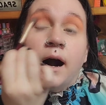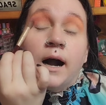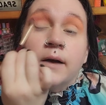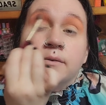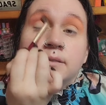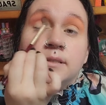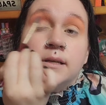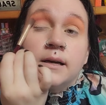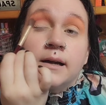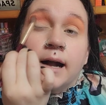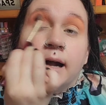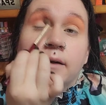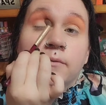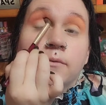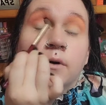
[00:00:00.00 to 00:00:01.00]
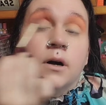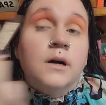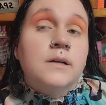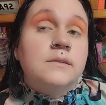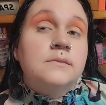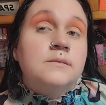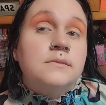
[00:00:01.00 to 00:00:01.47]
I was like, I
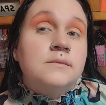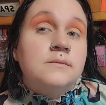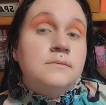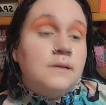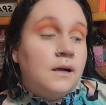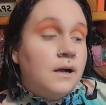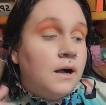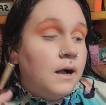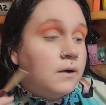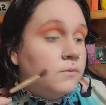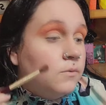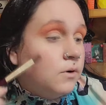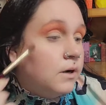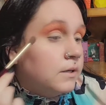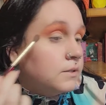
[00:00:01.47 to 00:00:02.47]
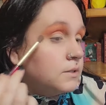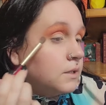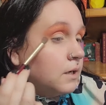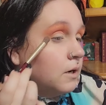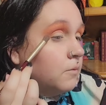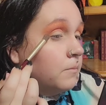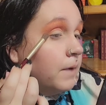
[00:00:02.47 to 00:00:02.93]
want
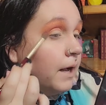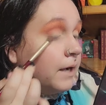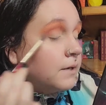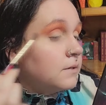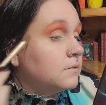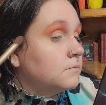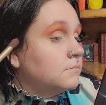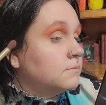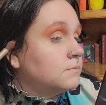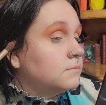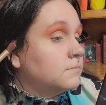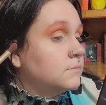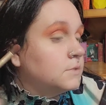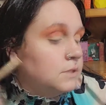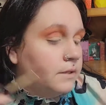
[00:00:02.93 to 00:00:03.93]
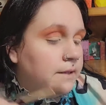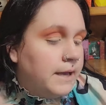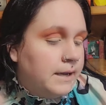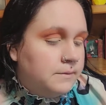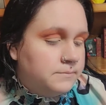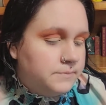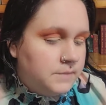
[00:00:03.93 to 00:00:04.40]
to go back to
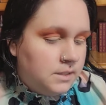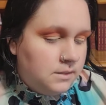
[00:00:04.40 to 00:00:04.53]
that.